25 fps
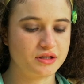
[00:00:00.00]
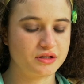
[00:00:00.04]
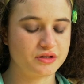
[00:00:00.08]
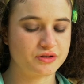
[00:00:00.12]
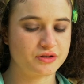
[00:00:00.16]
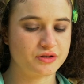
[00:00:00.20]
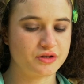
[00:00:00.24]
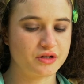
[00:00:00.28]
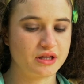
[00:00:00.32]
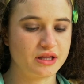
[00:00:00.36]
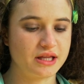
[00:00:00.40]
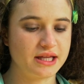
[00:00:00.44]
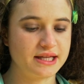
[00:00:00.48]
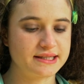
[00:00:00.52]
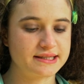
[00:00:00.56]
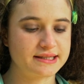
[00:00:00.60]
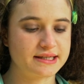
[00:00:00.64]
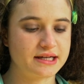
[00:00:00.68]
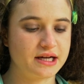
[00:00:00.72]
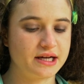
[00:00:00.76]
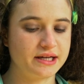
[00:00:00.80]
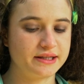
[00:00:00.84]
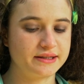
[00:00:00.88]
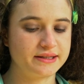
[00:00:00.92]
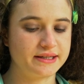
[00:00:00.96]
so let's
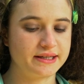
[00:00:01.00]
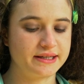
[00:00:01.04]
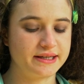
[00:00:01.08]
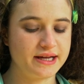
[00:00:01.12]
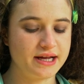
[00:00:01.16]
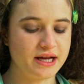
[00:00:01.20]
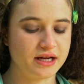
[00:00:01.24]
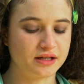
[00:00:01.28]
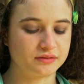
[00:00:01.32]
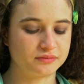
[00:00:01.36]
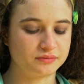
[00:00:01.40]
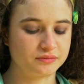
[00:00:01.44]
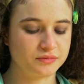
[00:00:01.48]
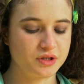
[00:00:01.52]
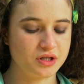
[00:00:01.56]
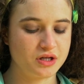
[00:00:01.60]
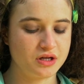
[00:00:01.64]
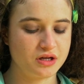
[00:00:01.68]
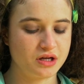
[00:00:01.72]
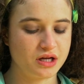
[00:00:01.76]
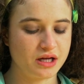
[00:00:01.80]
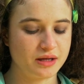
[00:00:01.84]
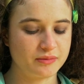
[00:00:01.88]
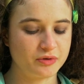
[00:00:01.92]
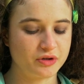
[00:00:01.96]
cut that out.
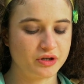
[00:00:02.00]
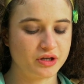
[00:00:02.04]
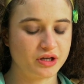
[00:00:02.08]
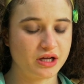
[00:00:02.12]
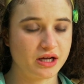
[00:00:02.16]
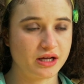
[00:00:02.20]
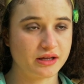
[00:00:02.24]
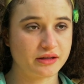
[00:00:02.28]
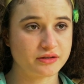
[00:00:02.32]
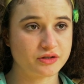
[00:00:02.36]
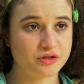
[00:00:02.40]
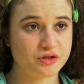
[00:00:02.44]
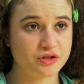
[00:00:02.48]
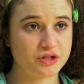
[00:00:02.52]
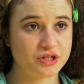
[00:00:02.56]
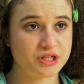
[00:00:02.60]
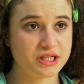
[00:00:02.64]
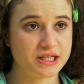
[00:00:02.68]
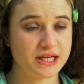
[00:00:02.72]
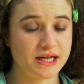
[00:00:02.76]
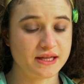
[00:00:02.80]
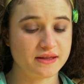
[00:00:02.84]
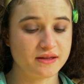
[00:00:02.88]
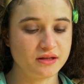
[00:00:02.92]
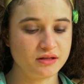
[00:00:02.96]
I'm gonna cut the two
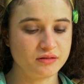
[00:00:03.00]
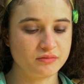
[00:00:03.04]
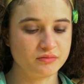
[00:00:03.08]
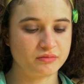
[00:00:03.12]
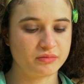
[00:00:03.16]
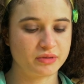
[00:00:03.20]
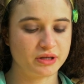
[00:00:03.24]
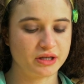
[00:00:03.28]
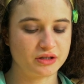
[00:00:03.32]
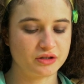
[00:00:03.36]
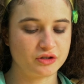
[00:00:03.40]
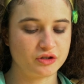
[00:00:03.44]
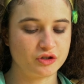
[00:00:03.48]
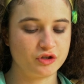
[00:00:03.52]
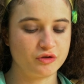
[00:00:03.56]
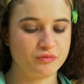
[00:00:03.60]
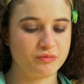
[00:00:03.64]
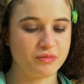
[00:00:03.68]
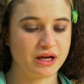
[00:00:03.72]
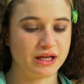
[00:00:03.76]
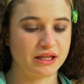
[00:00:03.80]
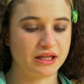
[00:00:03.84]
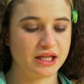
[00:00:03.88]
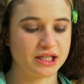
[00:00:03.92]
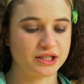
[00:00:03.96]
together, but you
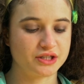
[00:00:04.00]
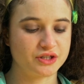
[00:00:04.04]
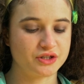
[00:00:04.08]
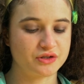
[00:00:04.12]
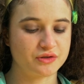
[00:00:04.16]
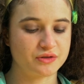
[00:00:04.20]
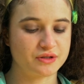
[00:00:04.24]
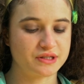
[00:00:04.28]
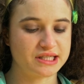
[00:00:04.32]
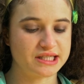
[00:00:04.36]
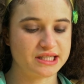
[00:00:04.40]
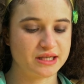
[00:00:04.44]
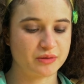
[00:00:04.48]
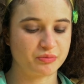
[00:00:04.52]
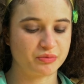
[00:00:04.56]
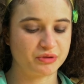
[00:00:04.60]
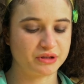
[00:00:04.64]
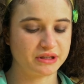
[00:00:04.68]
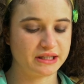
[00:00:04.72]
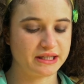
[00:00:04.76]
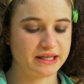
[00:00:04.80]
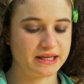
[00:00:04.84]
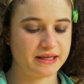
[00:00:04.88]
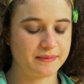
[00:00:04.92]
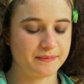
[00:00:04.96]
might like to do it
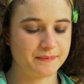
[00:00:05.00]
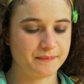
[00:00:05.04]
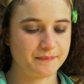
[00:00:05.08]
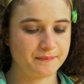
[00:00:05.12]
separately.